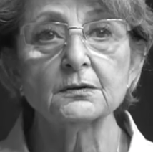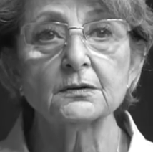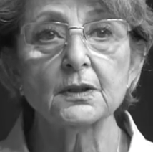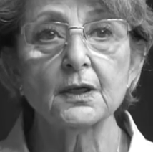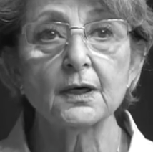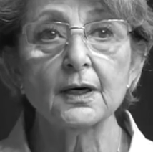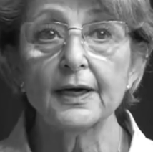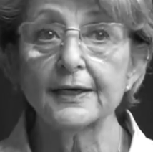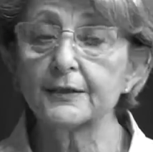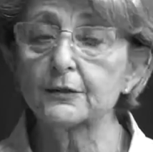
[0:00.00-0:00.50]

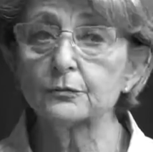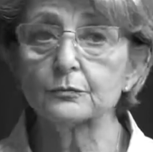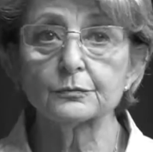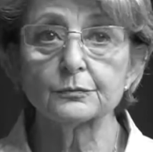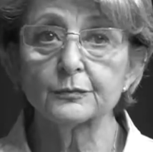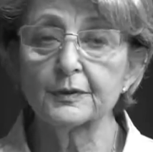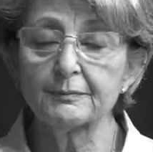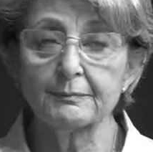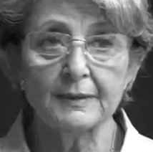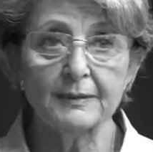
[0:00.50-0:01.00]
I don't
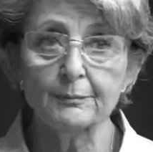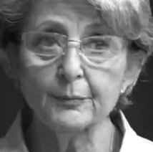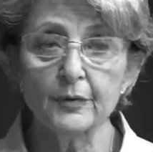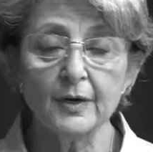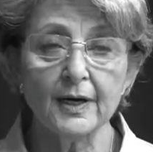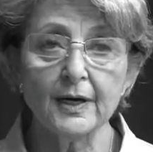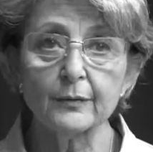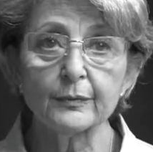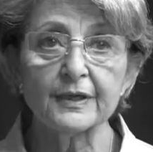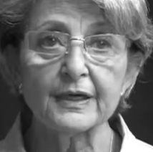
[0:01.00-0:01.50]
remember
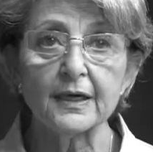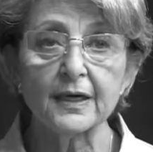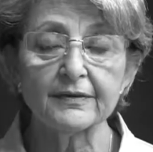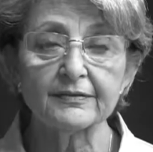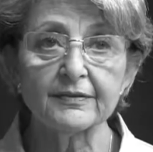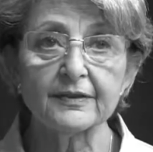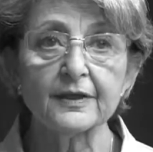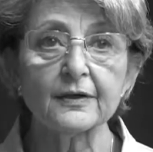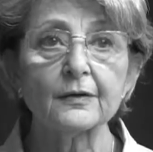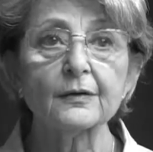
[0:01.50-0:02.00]
how we
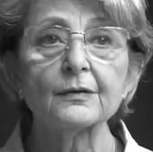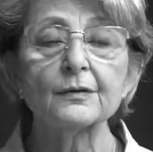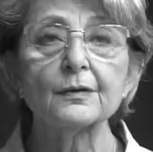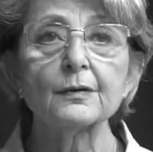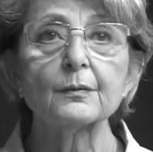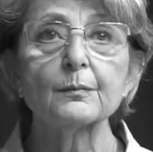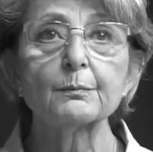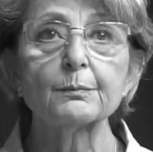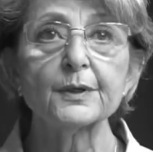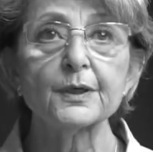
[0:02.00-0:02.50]
got there,
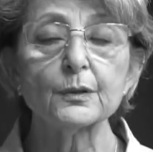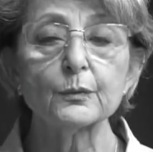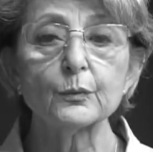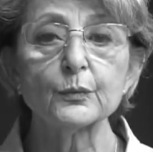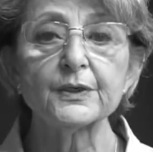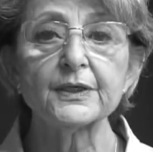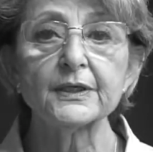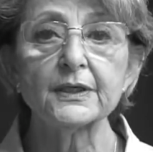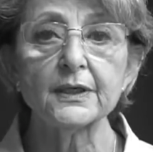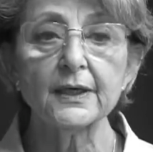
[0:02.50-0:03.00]
but
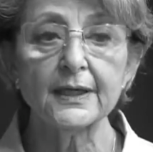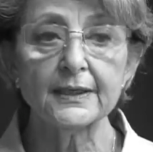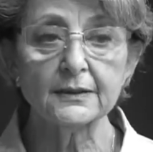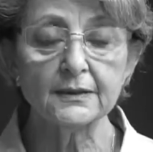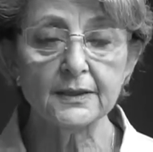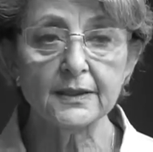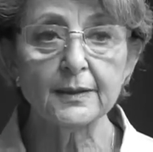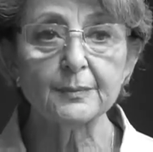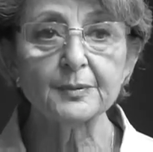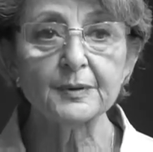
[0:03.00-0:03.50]
we
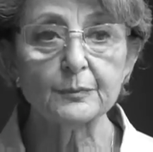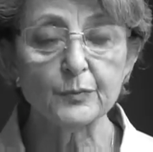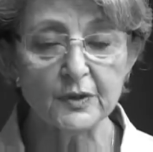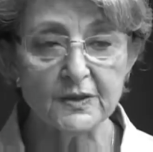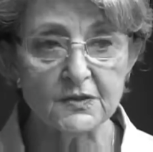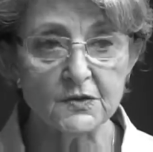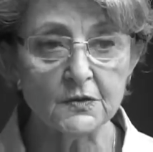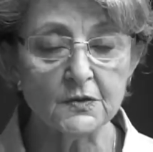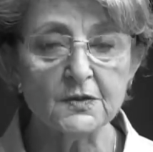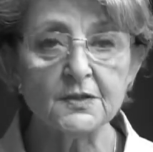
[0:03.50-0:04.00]
ended up in
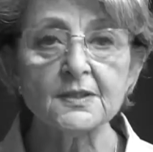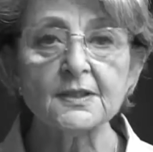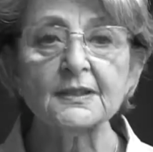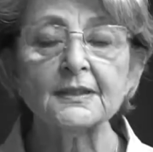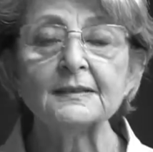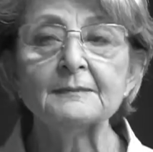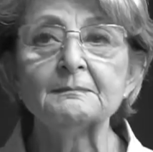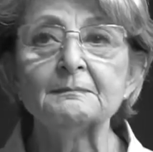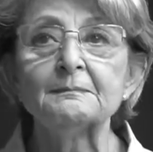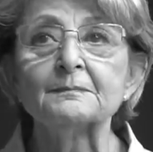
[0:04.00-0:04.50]
Brussels,
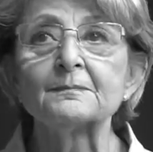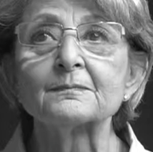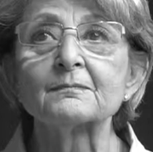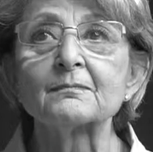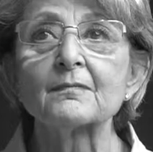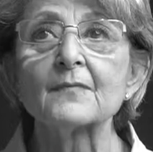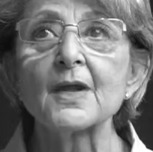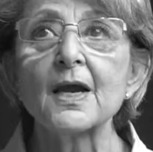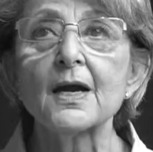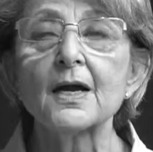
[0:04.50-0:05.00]

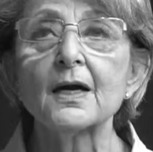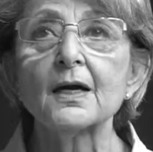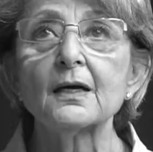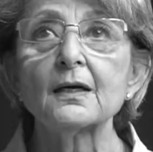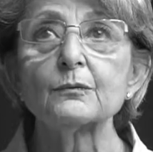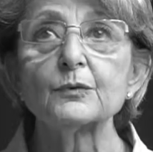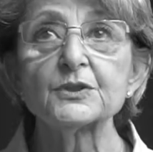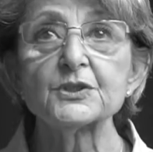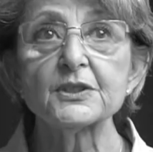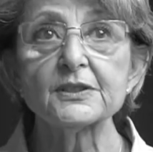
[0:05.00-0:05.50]

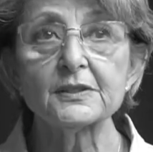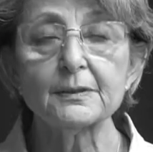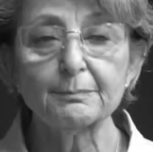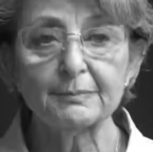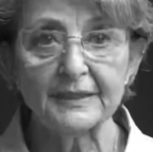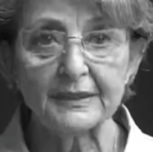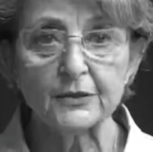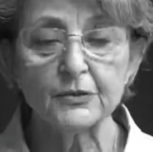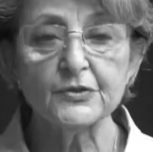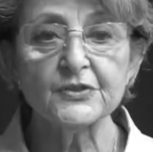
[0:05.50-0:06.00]
which is a
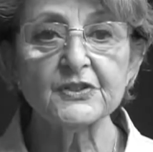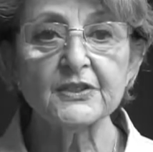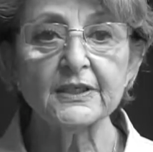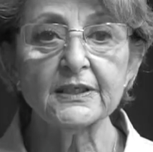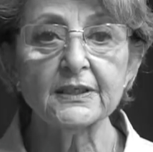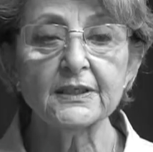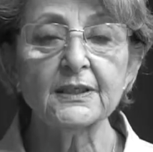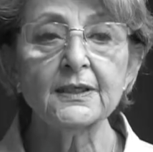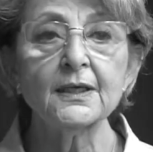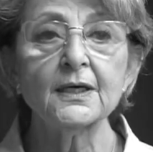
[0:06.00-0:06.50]
bigger
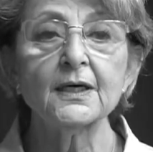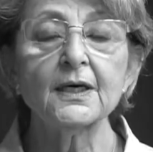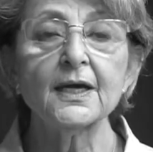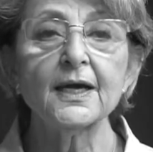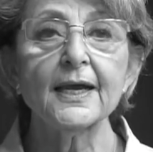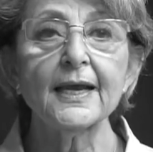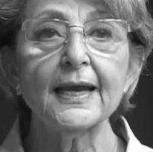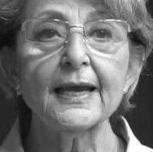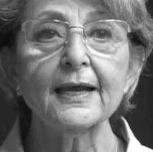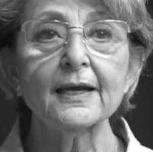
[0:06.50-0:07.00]
city,
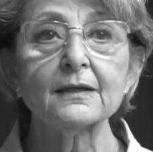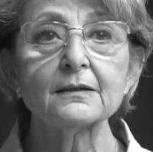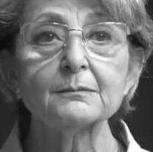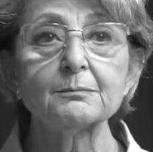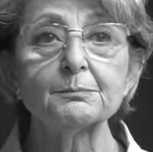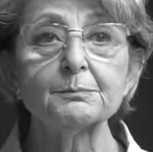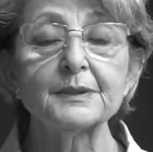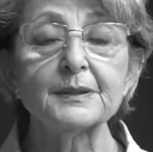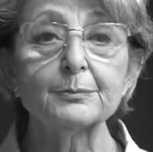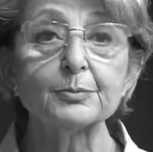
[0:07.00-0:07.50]

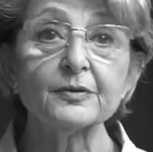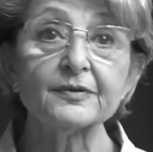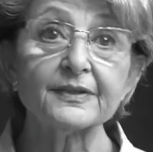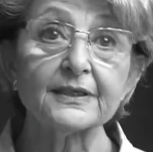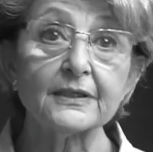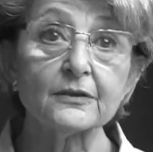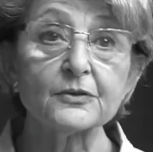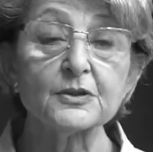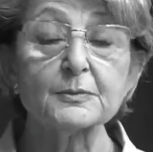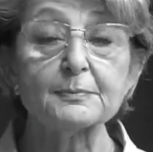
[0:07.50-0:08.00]
and people
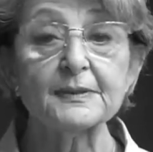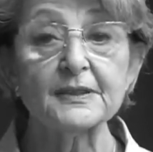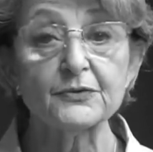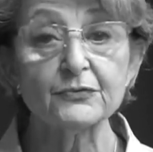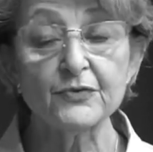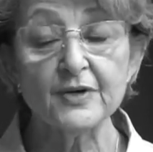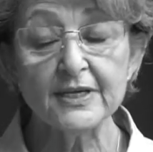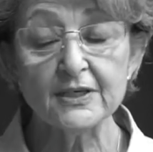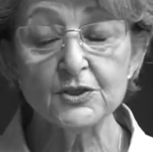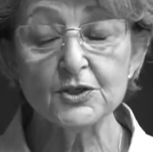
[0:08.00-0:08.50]
there speak
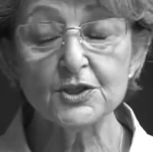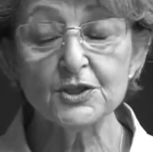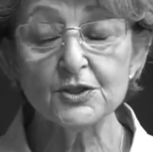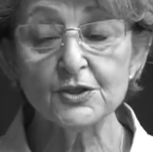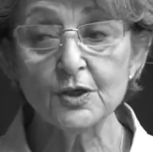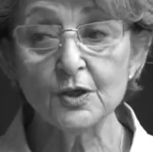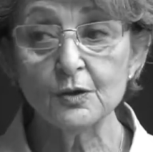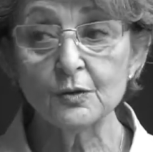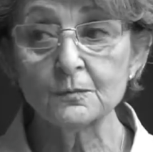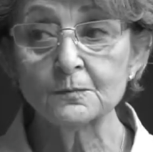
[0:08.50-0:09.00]
French.
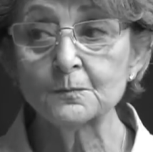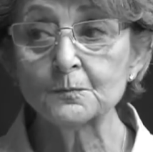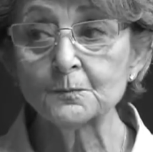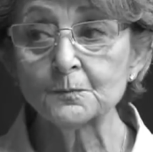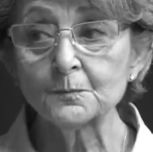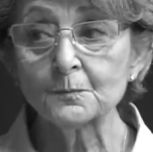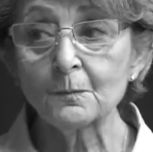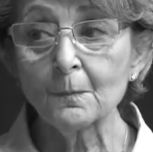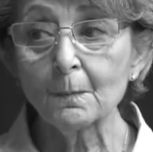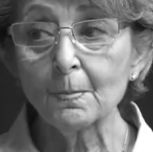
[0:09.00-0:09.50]
So
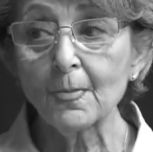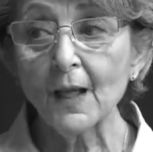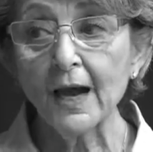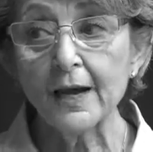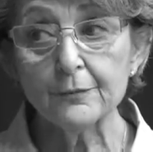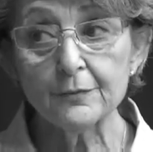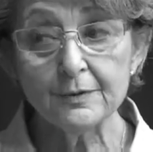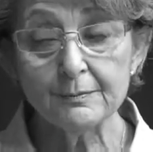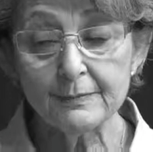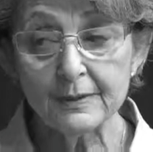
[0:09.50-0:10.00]

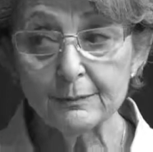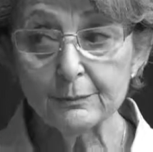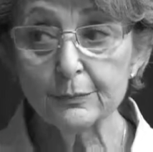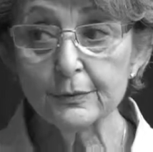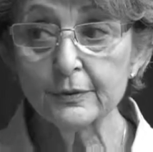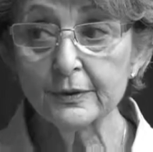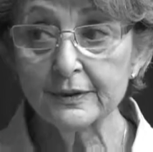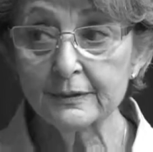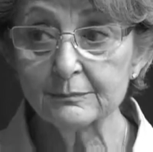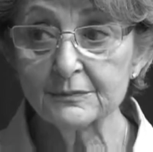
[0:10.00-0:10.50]
I
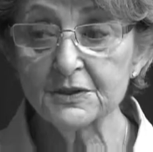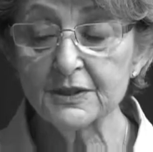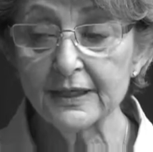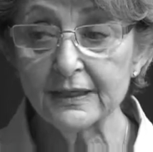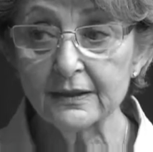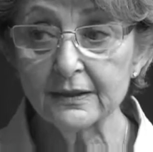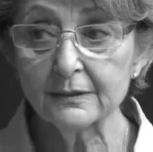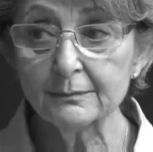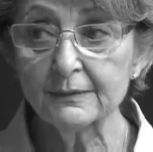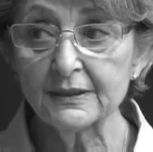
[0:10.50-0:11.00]
remember him
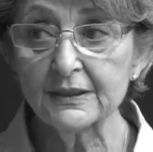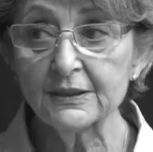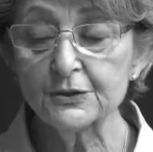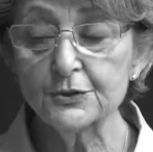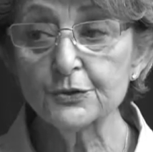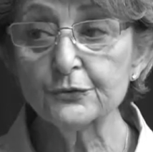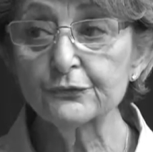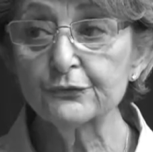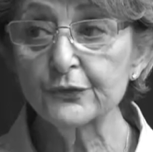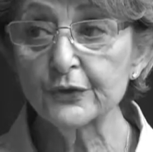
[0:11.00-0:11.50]
telling me
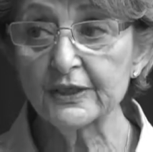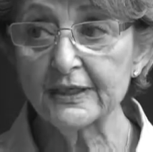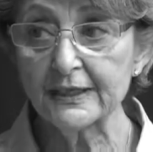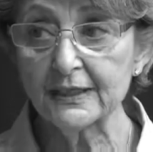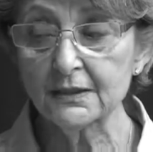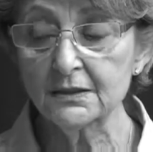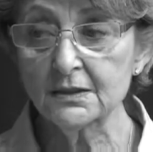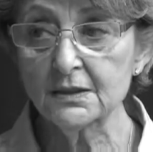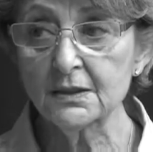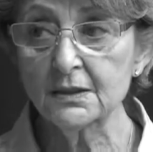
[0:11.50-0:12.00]
to
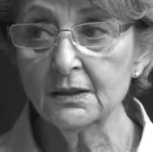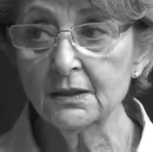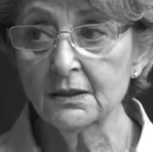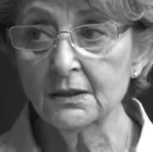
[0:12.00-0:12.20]
forget